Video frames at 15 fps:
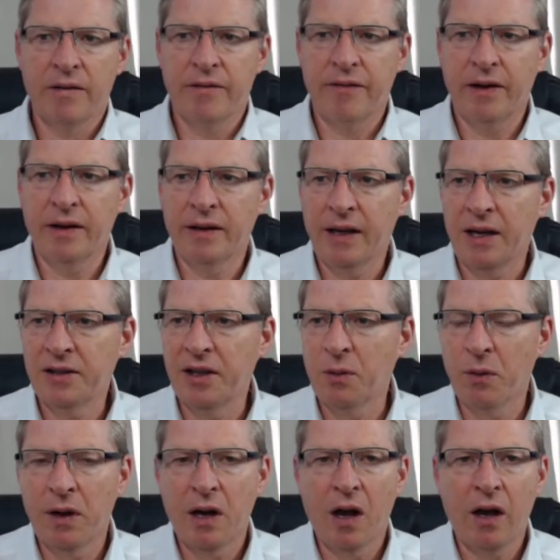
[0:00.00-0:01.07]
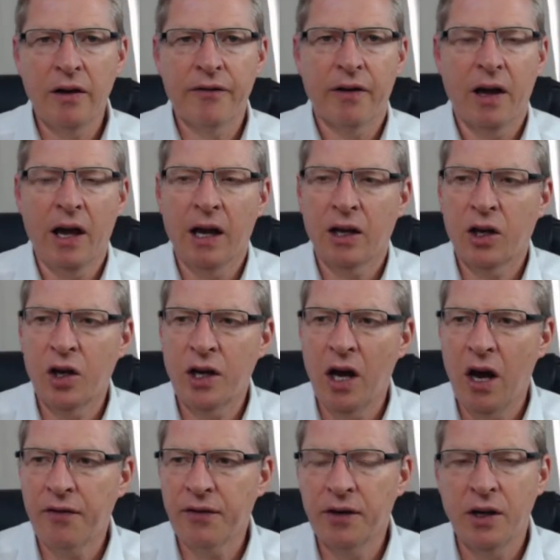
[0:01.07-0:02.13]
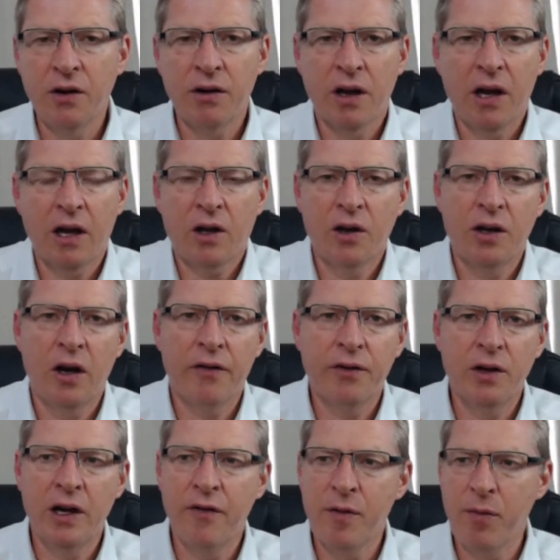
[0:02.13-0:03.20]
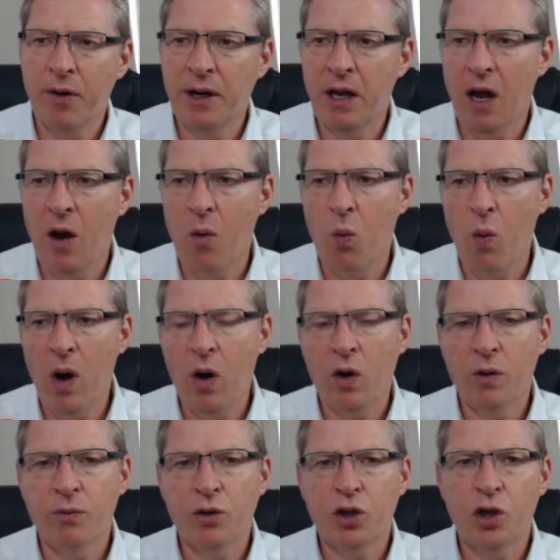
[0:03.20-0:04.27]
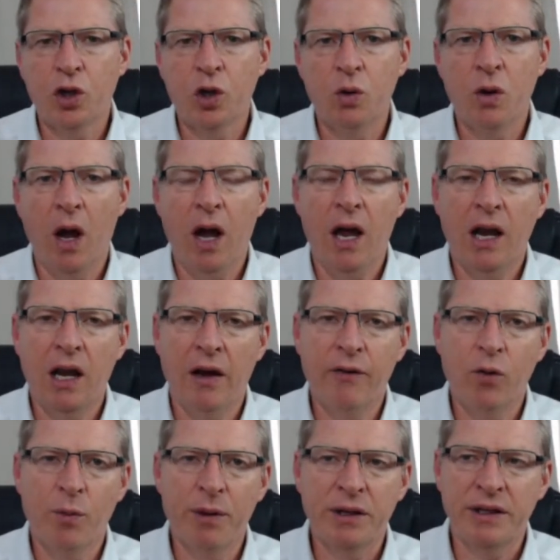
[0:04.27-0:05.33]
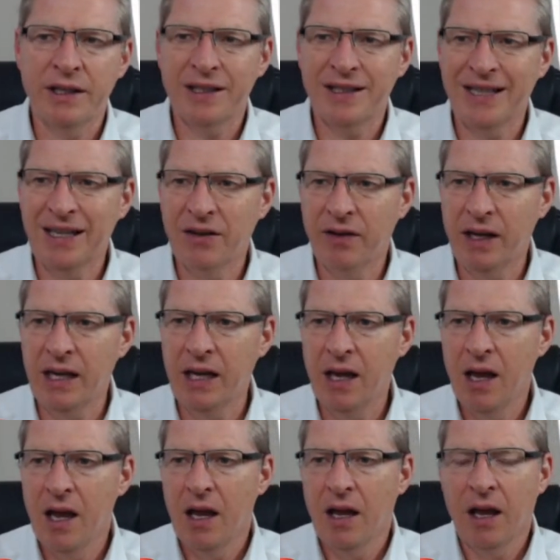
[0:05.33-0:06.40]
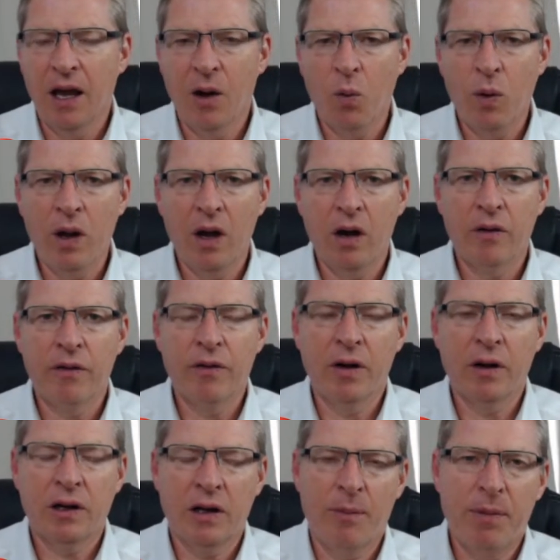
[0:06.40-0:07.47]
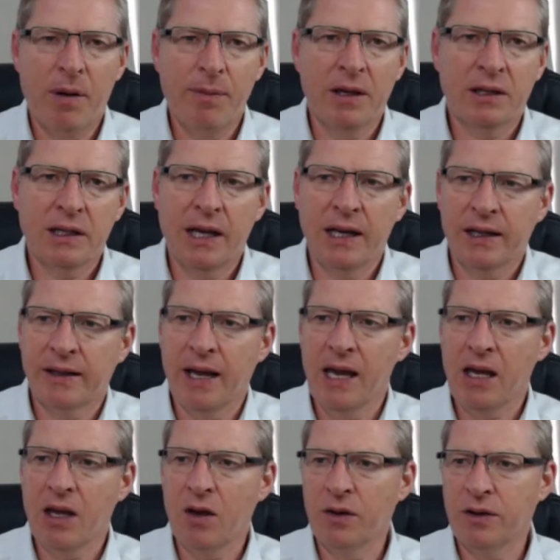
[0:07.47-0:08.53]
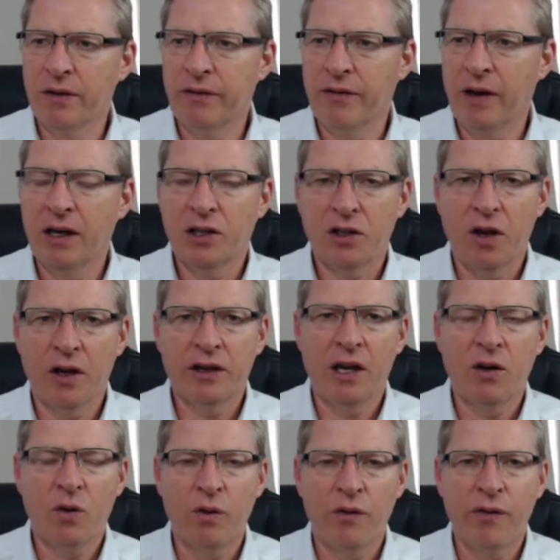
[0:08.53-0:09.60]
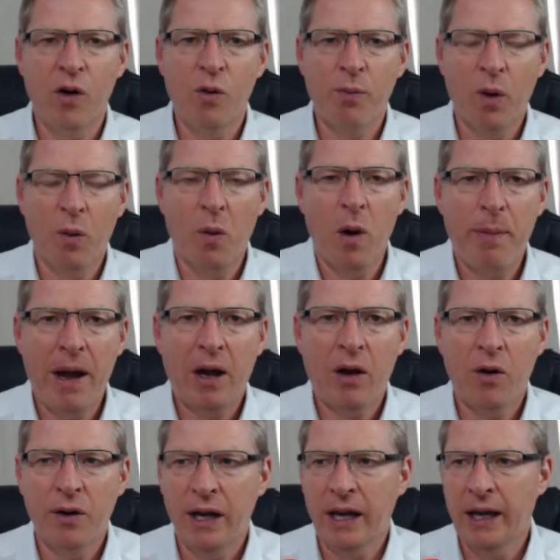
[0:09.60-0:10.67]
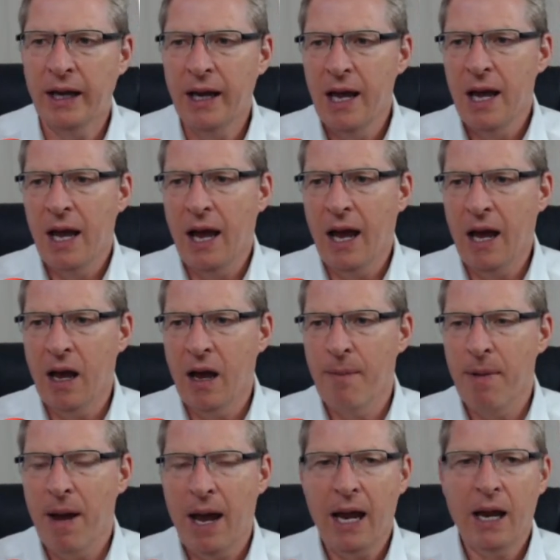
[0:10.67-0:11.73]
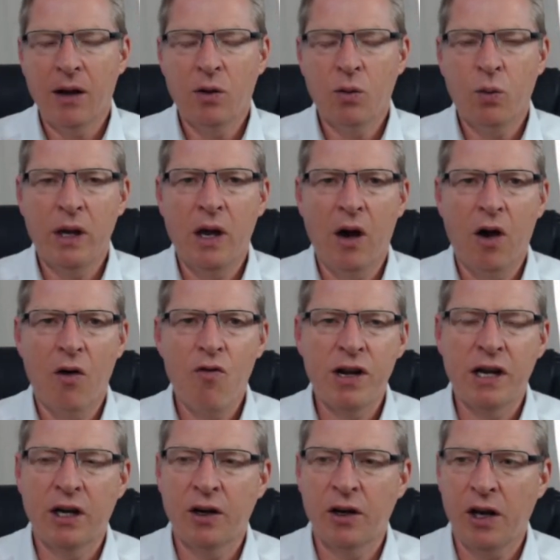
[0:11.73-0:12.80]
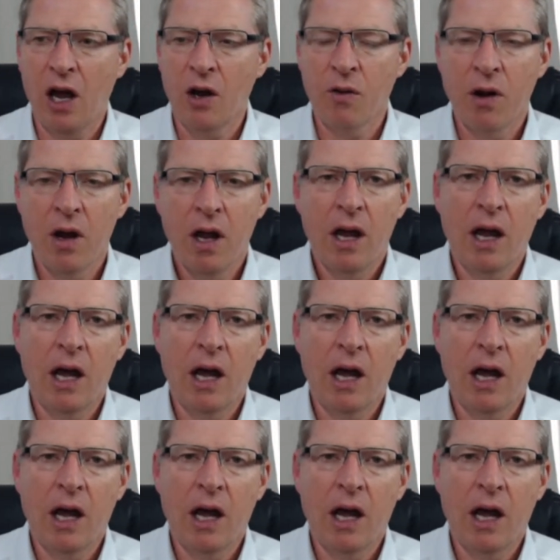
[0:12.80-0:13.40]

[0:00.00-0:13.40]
Fantastic. We're live. Good afternoon. Good afternoon, everybody, and welcome to Love Your Business TV. We are a couple of minutes late today because of a slight technical fault, but we're back on it and we are ready to go.